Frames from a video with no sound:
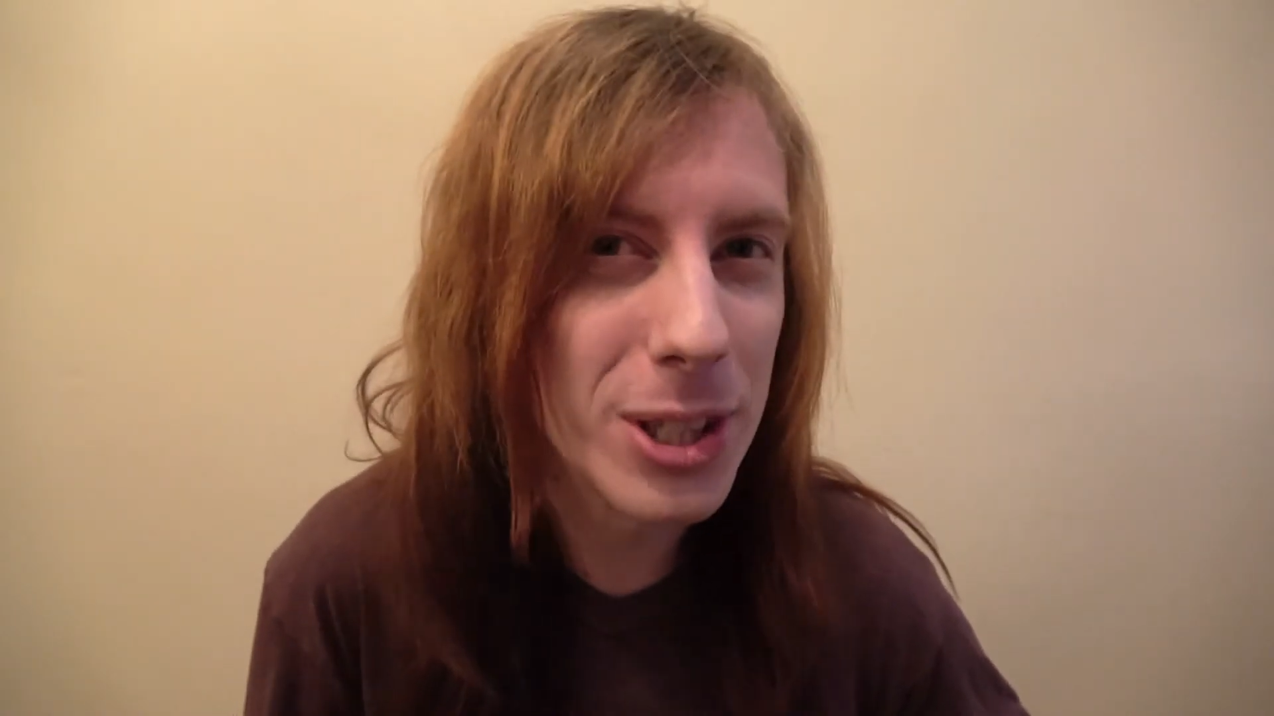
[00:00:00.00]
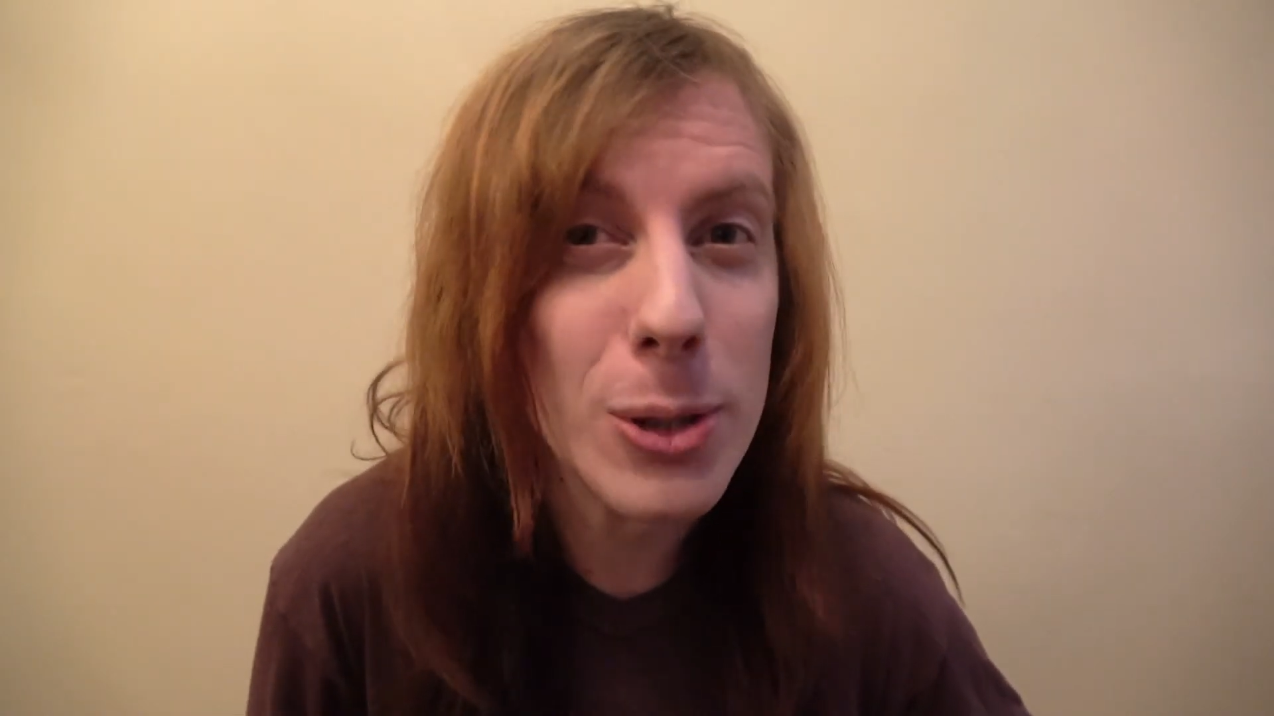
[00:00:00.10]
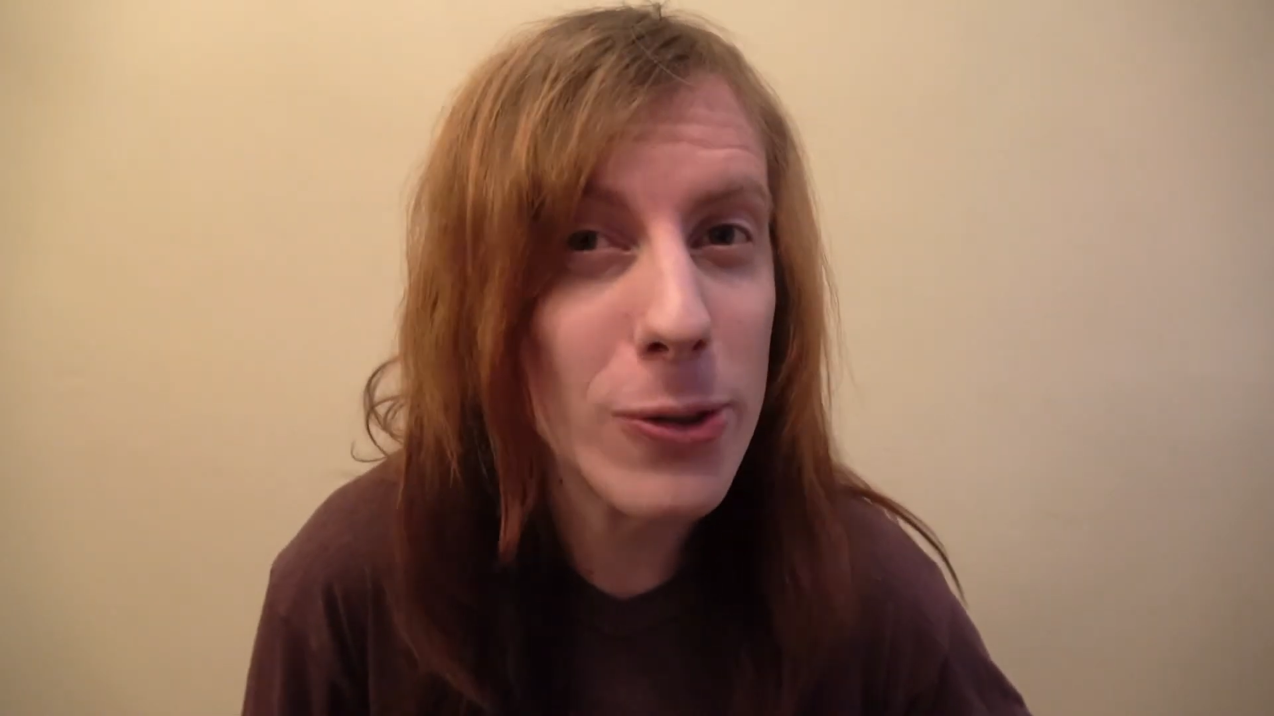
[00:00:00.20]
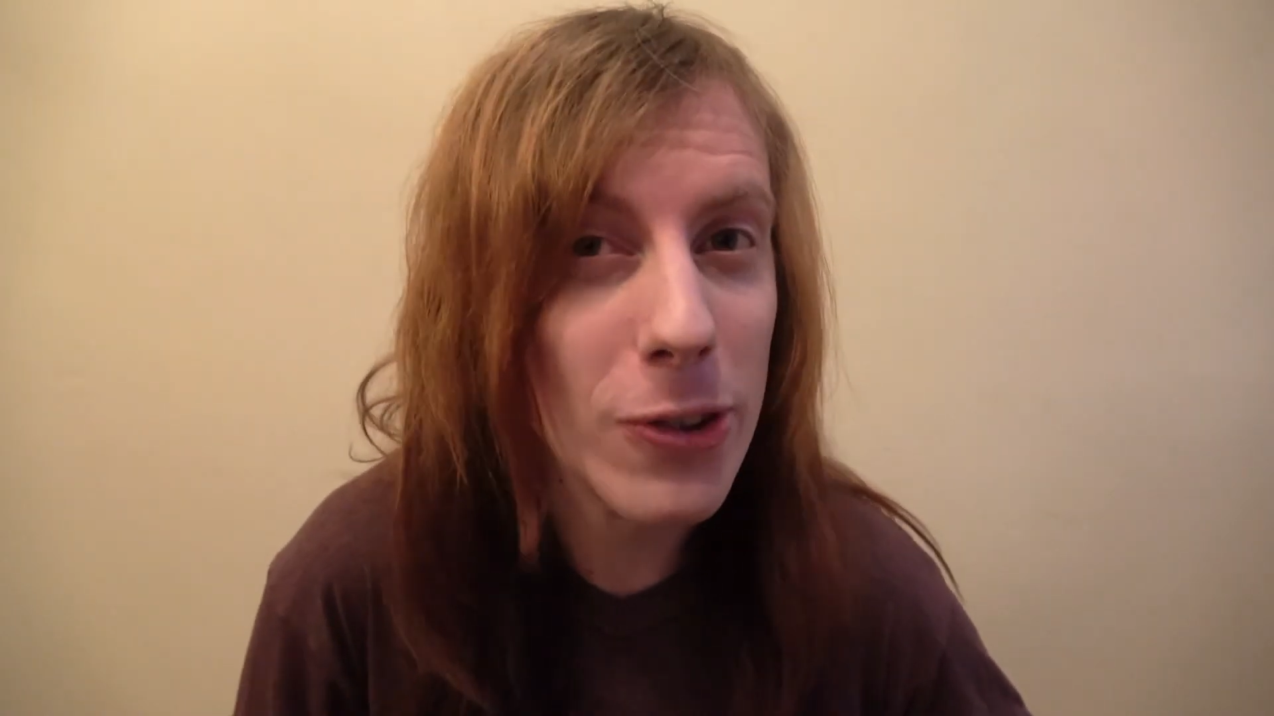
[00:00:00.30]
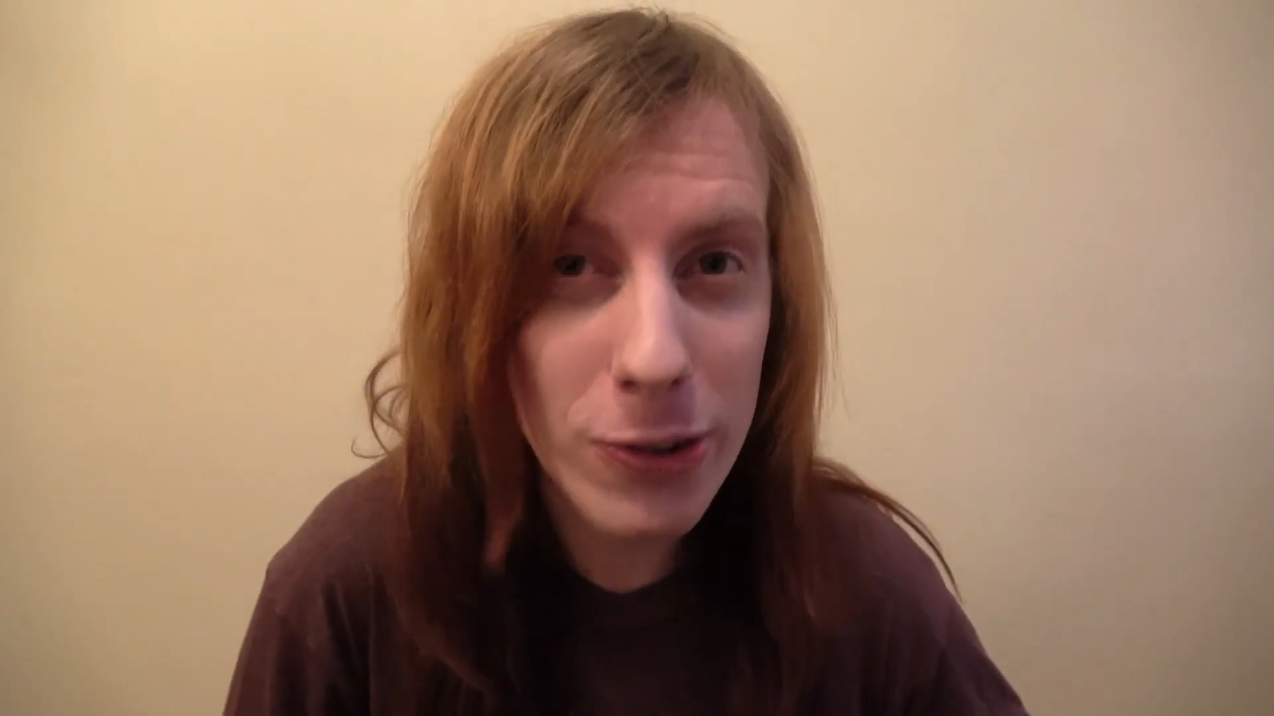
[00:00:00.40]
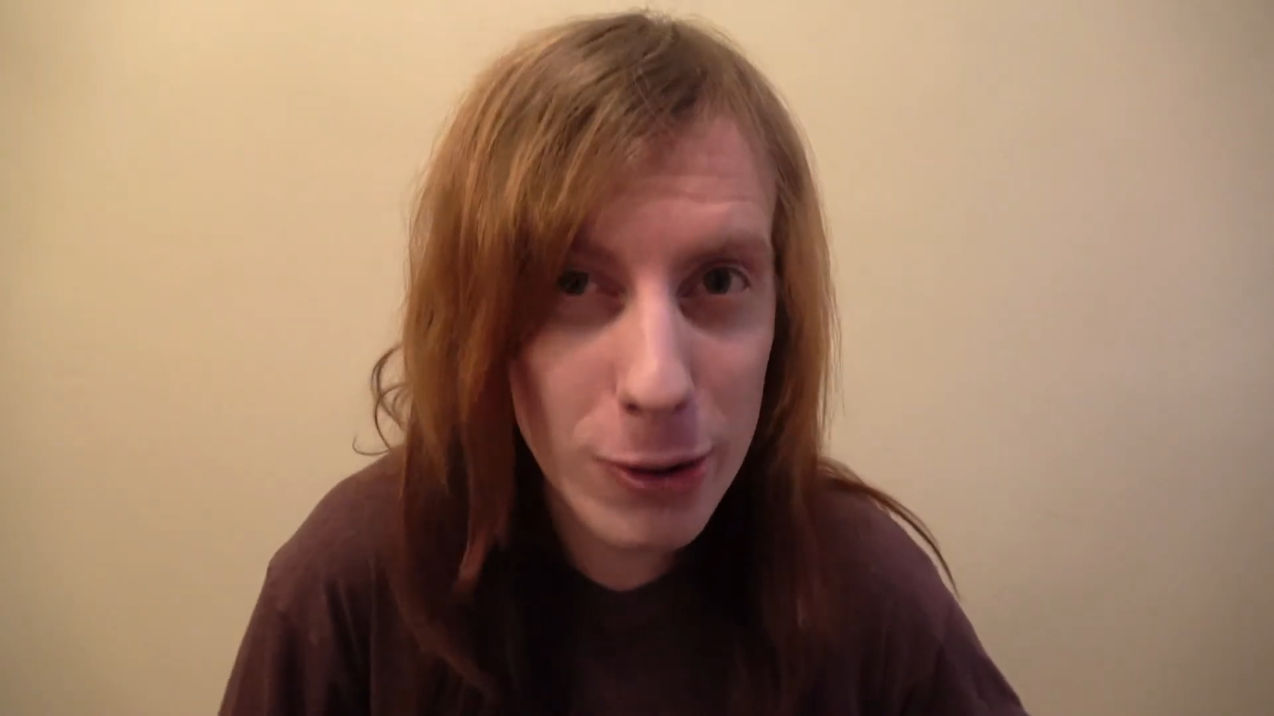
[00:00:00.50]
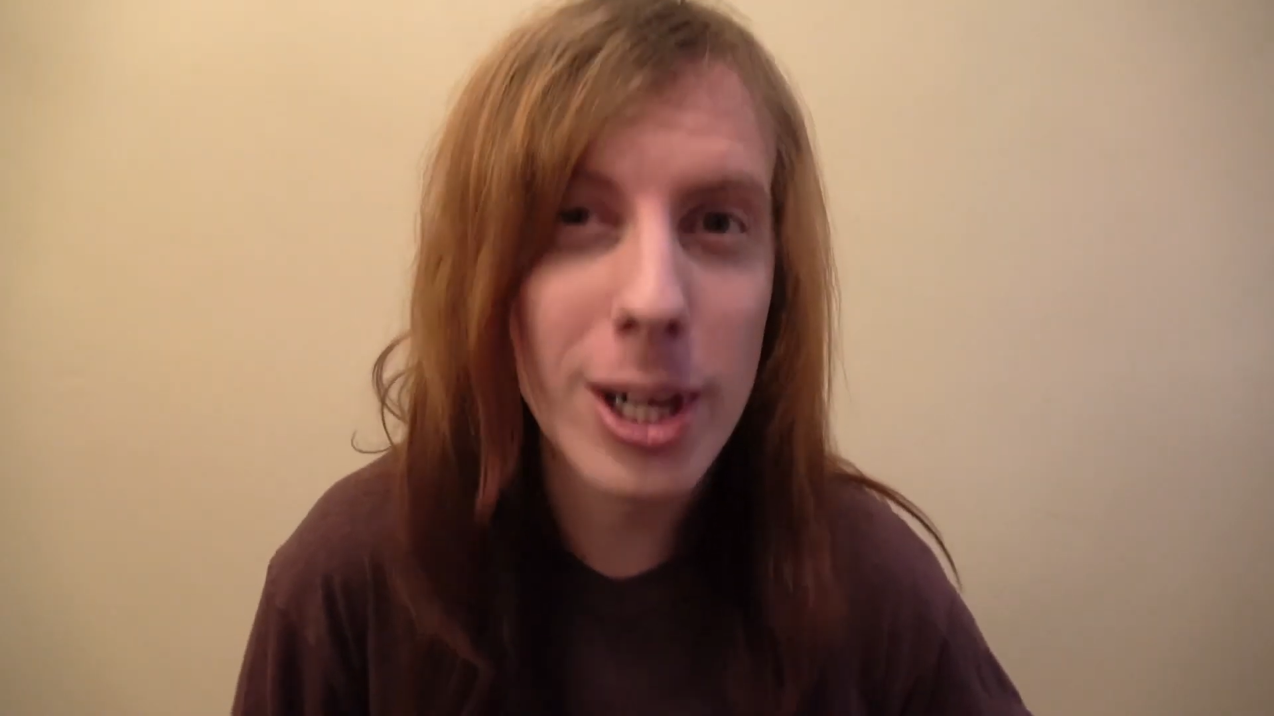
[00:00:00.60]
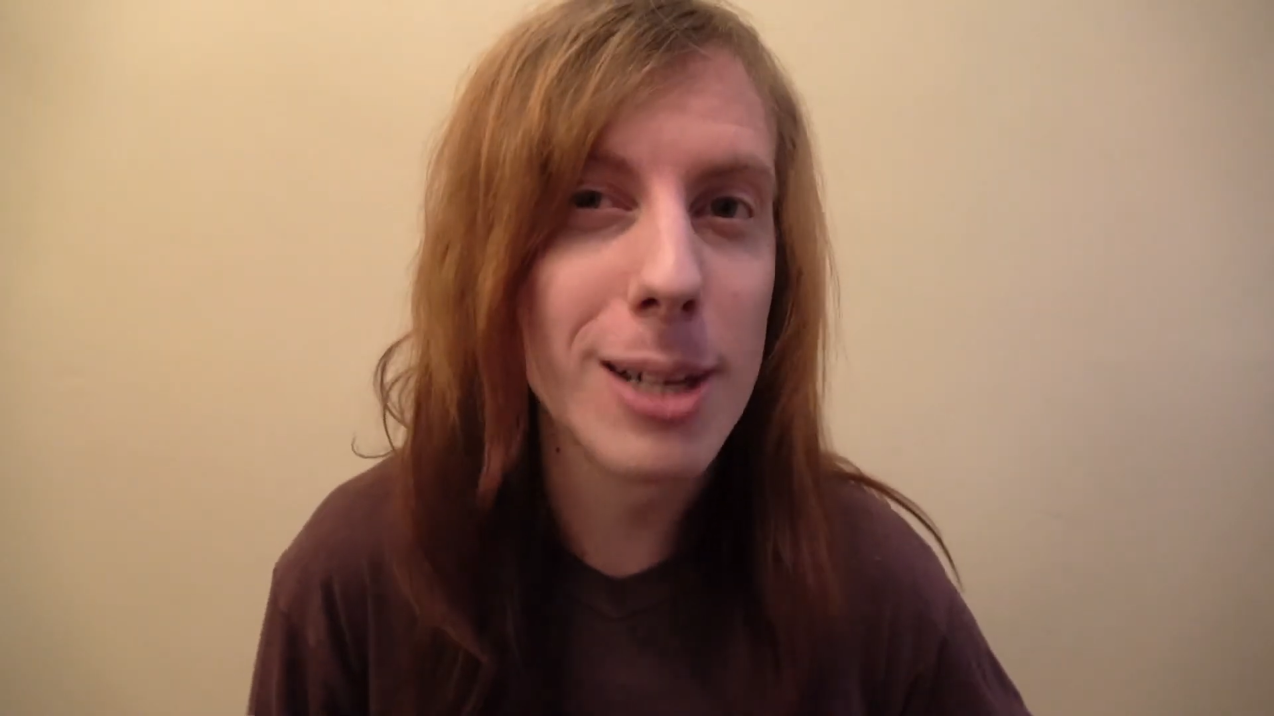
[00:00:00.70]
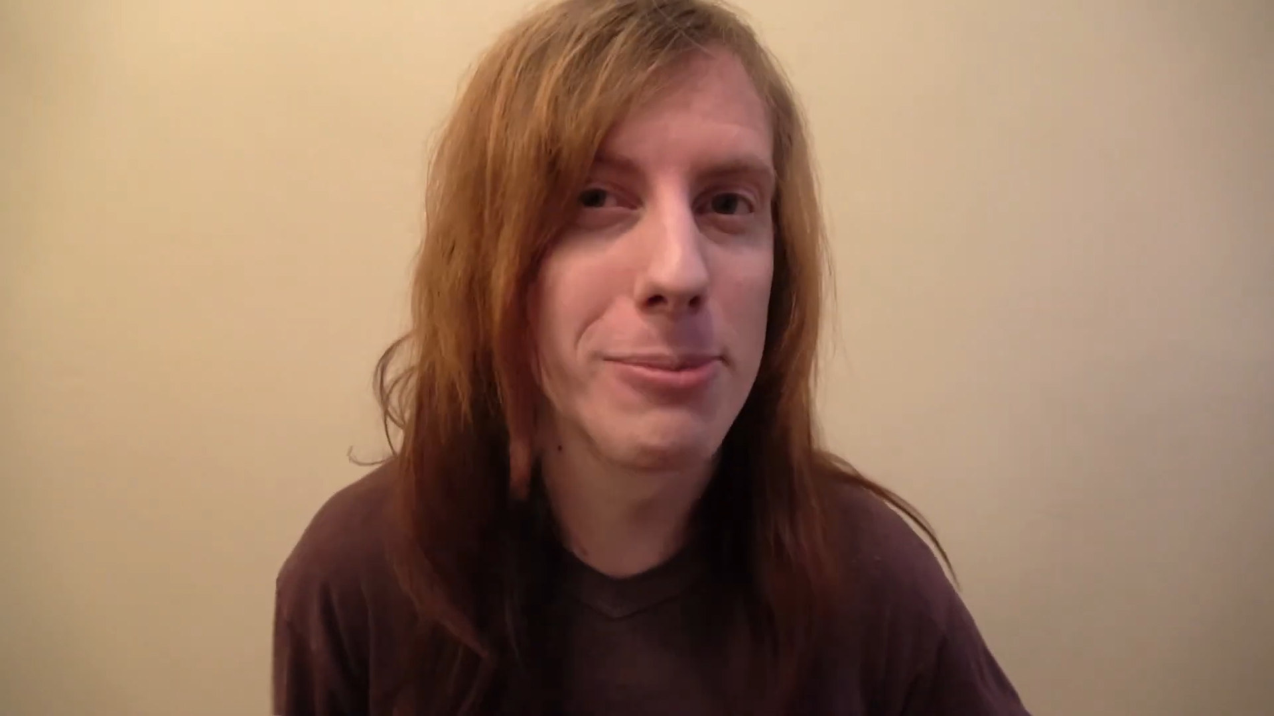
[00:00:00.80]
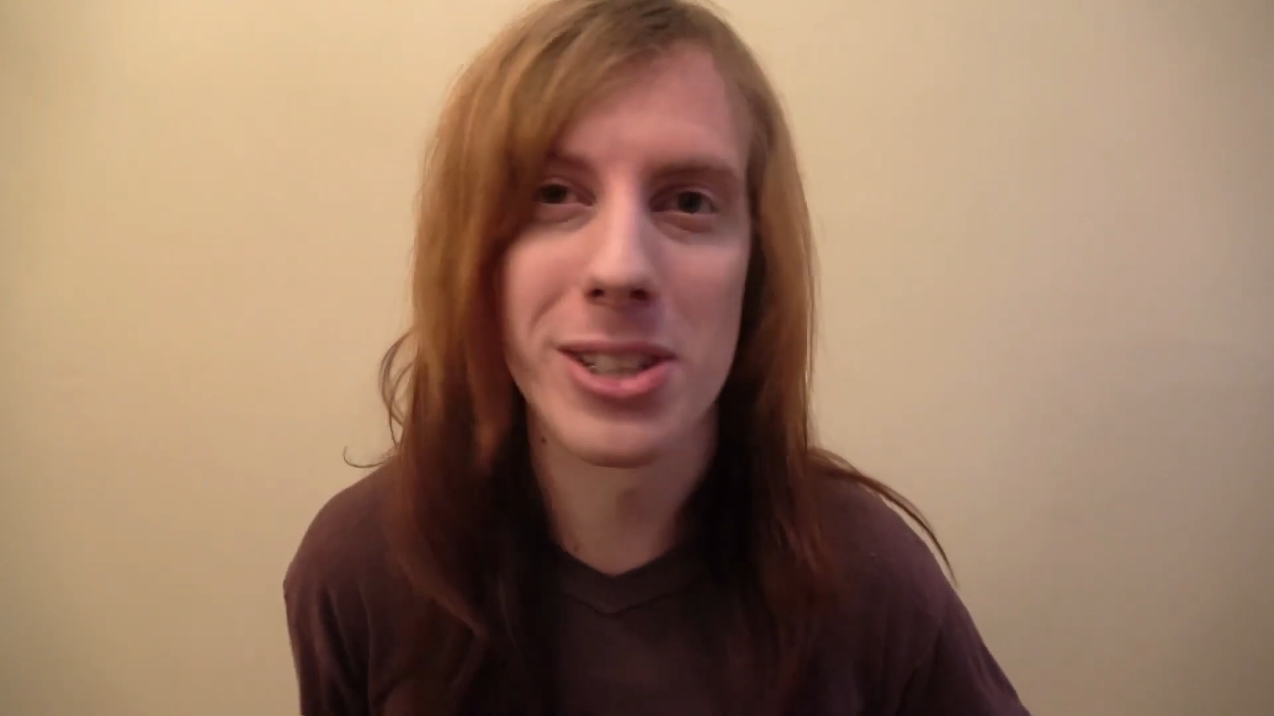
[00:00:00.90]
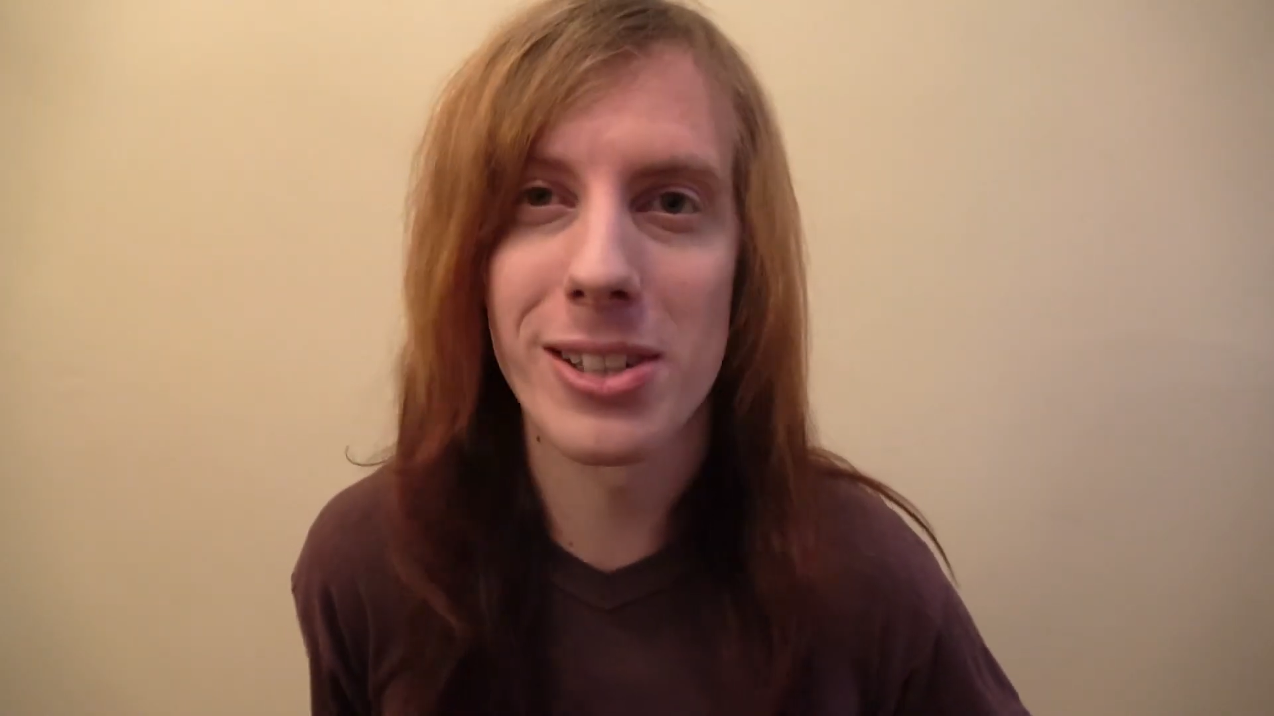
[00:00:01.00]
to use a script,